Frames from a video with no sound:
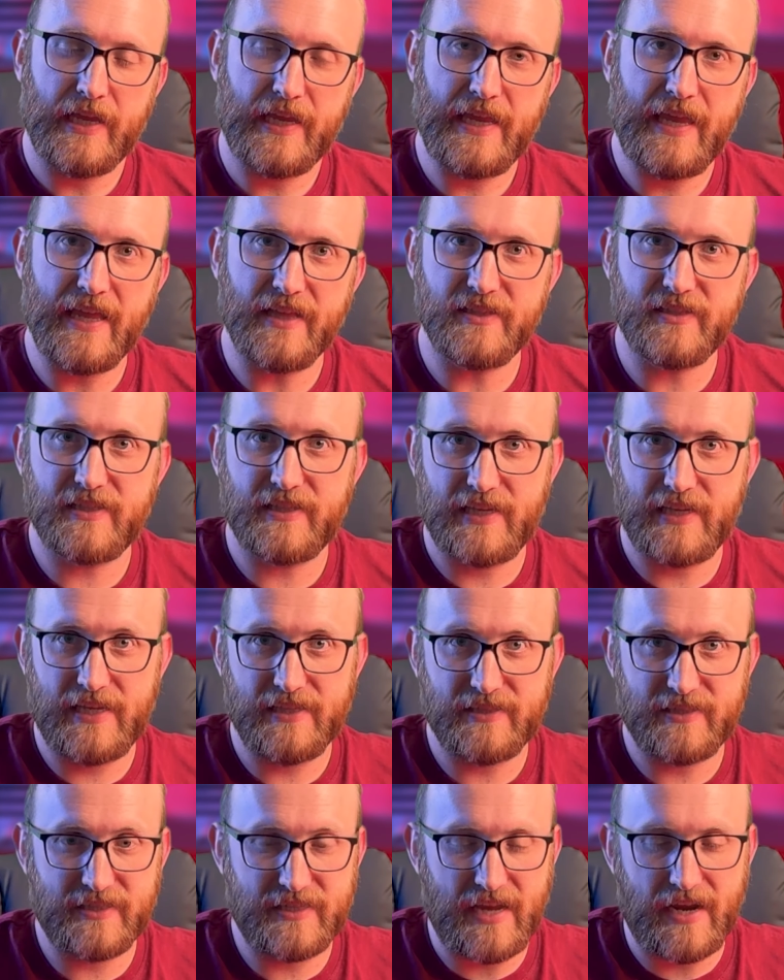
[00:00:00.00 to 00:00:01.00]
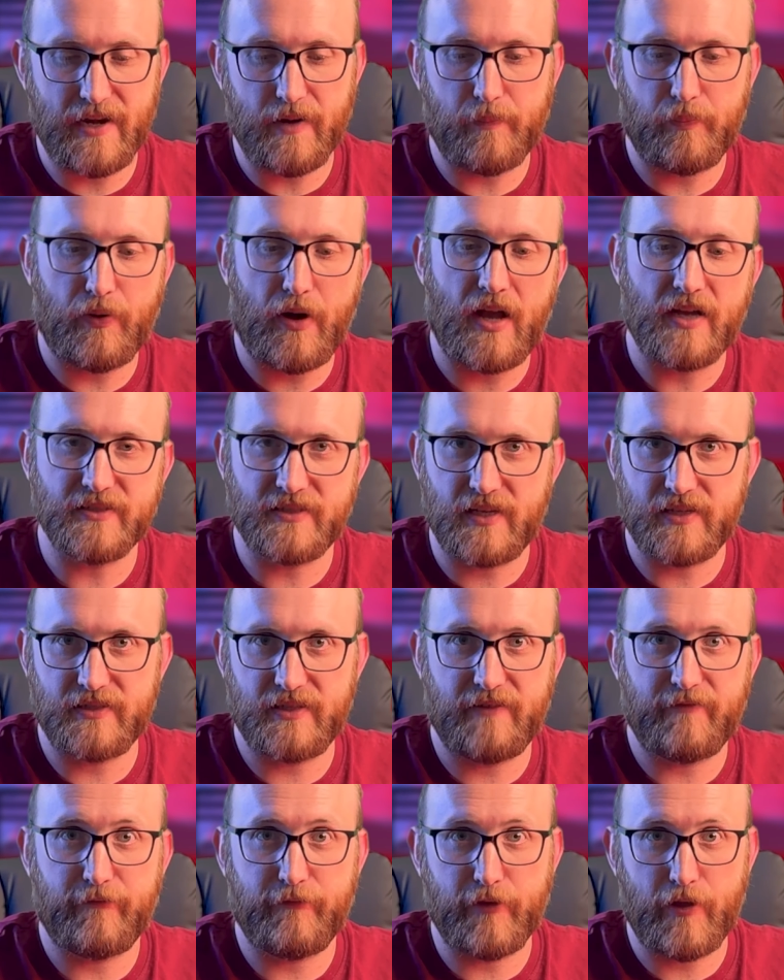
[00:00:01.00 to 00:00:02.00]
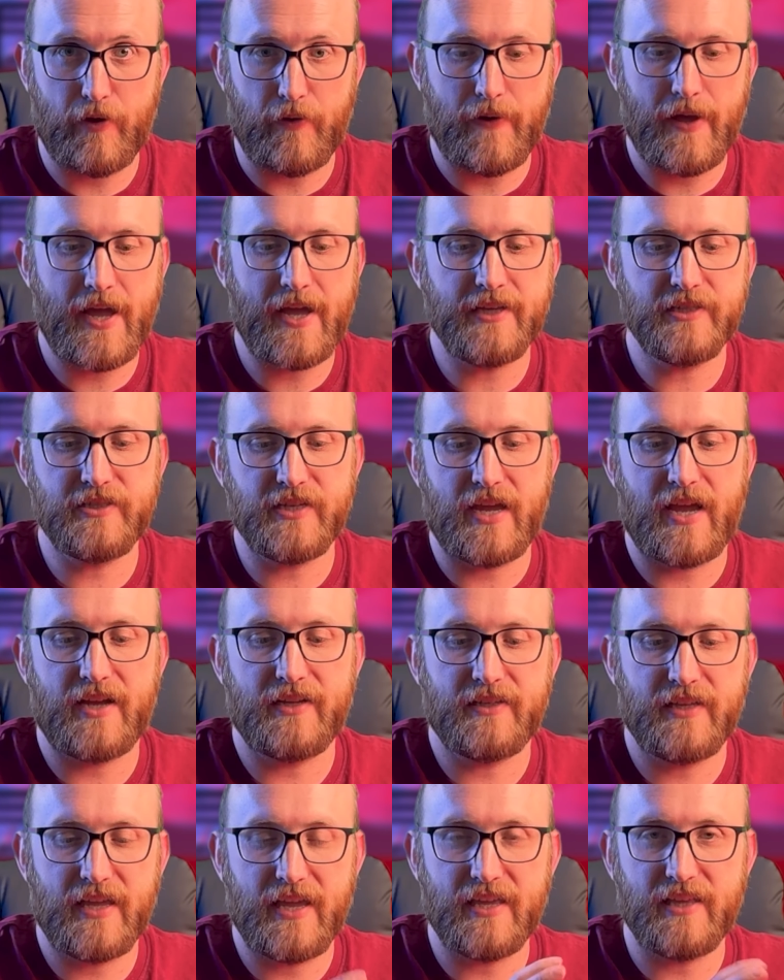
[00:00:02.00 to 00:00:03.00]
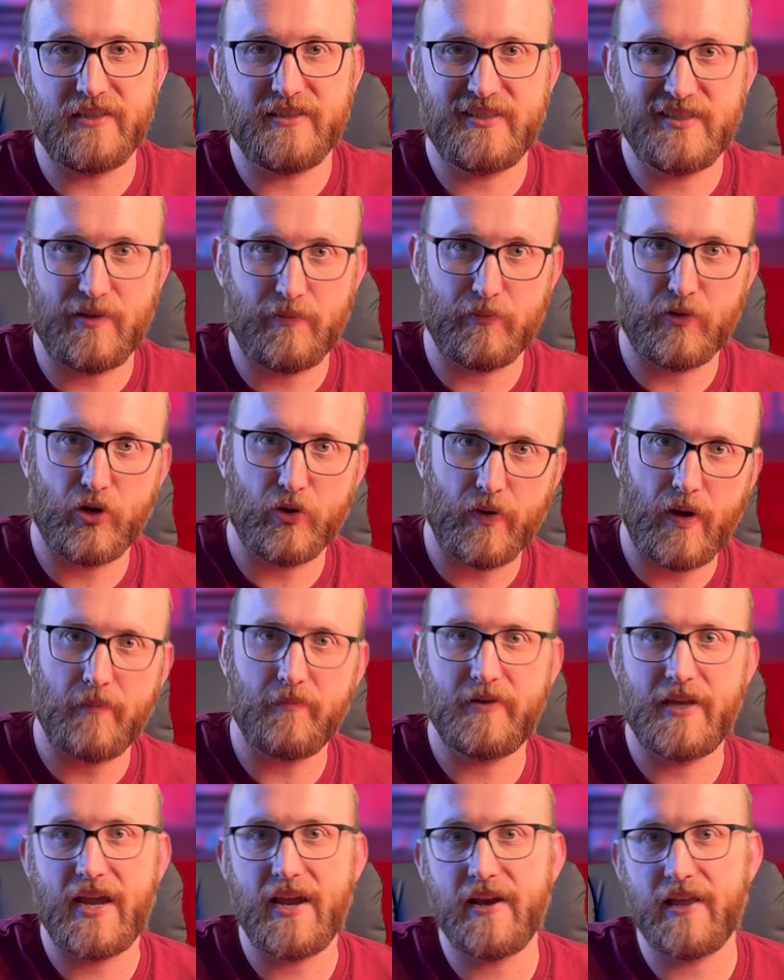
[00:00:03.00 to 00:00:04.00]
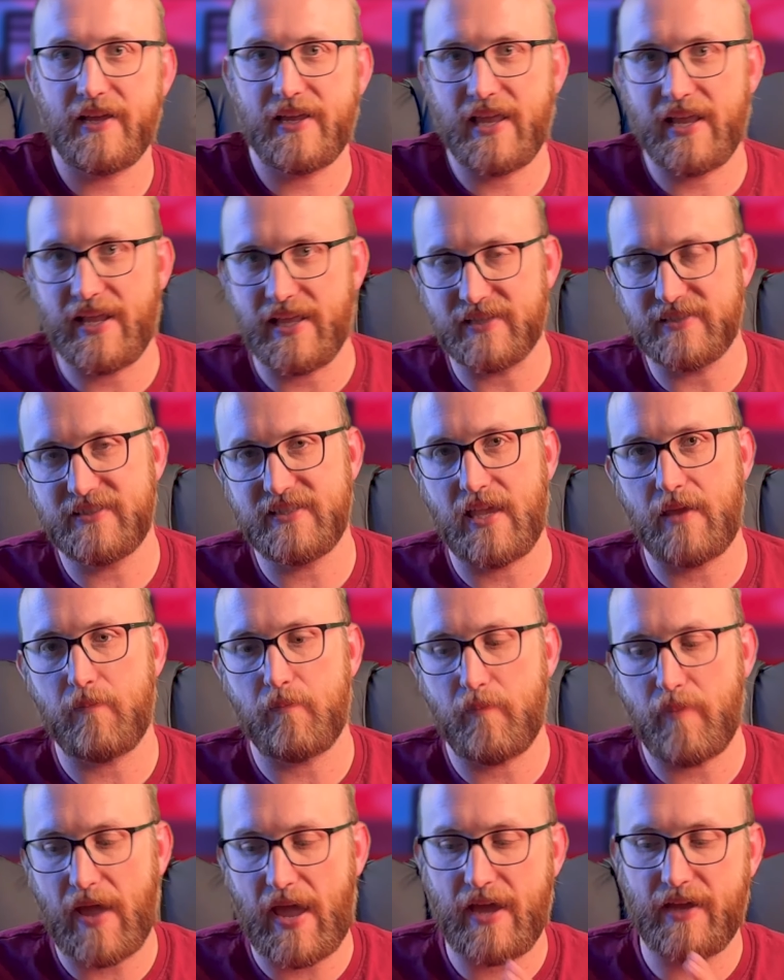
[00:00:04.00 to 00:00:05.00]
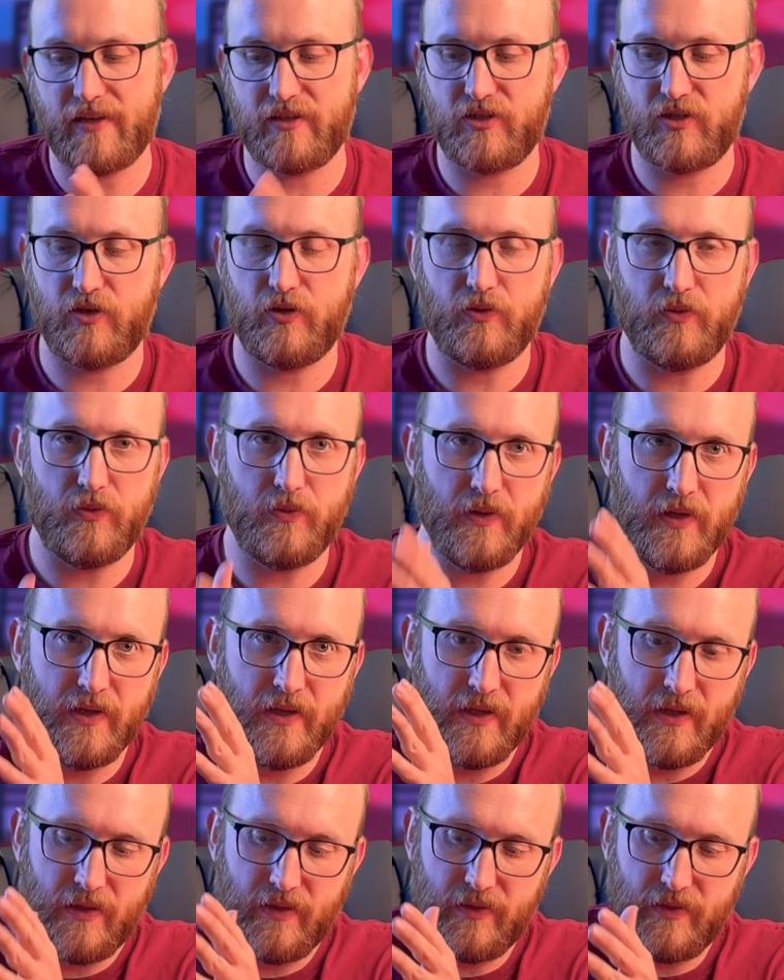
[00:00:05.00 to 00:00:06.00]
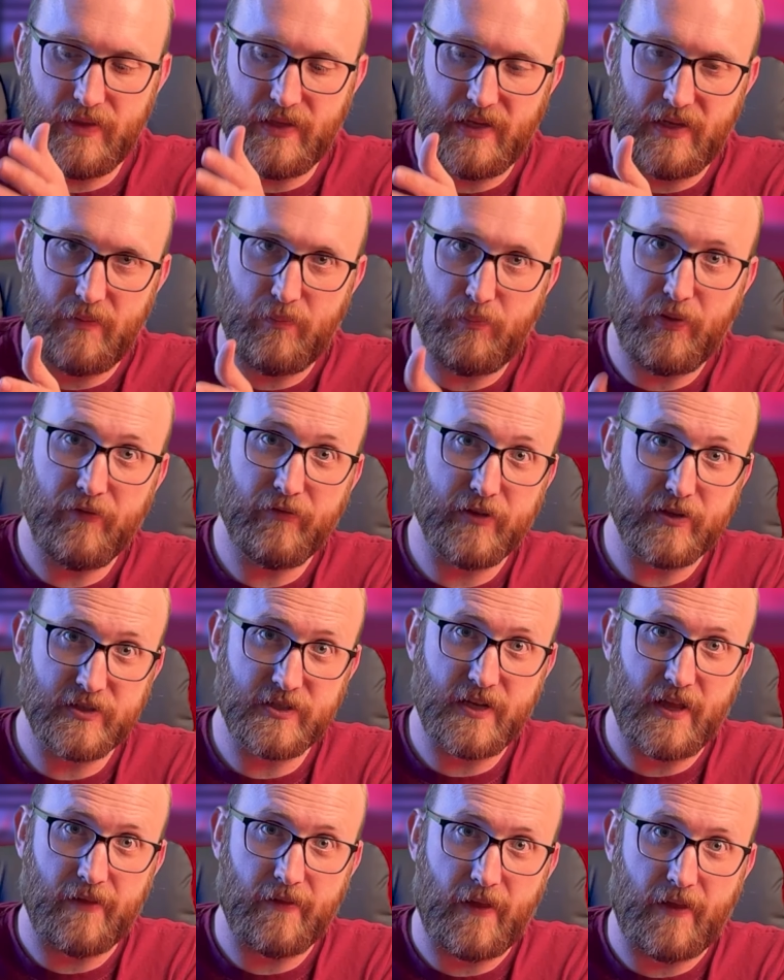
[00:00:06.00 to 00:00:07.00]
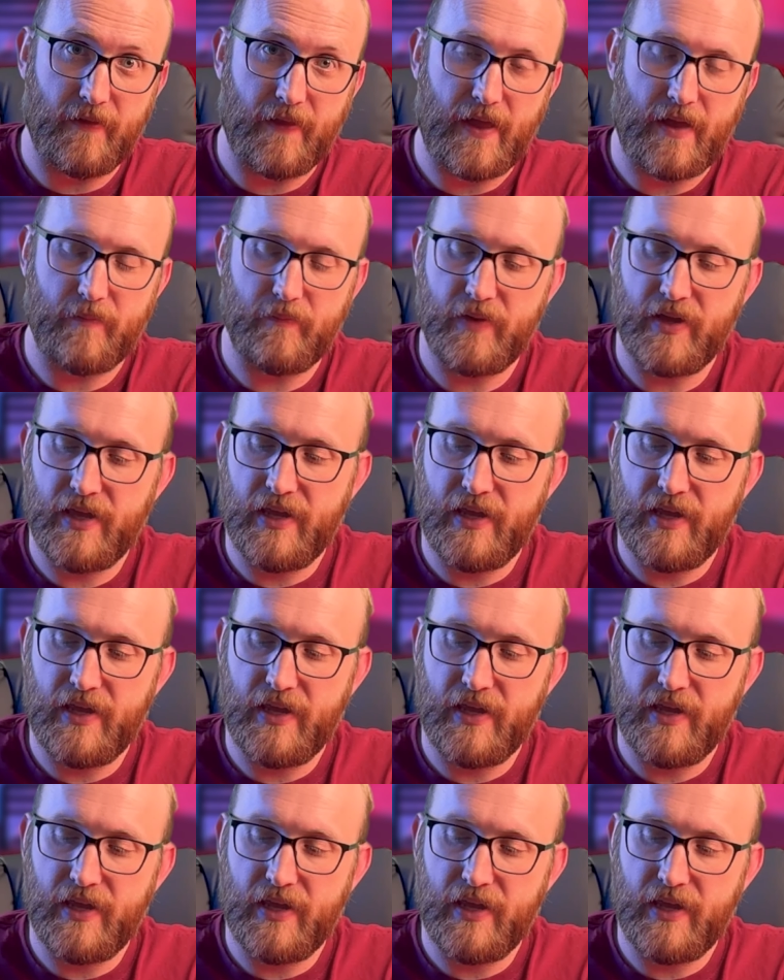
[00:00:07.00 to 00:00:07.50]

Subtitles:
gets its data processing flow hijacked and some corrupt data can get sent back to the privileged LLM.